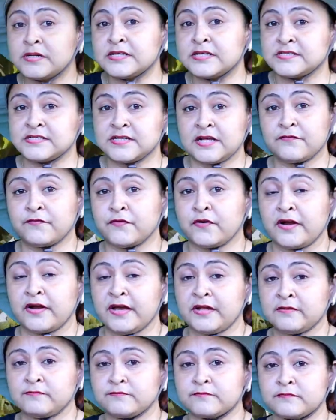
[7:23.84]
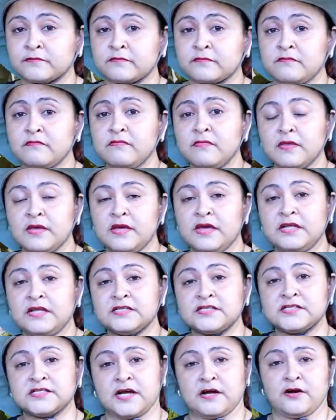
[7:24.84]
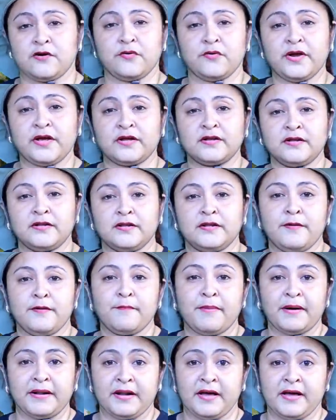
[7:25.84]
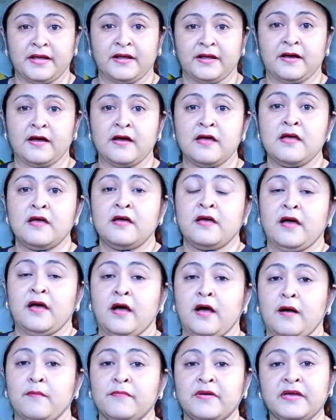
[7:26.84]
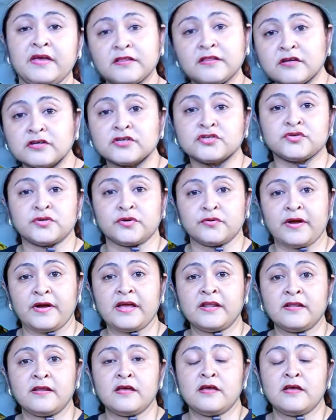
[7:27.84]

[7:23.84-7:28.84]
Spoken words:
let's not forget Instant Creek, the banana industry, right?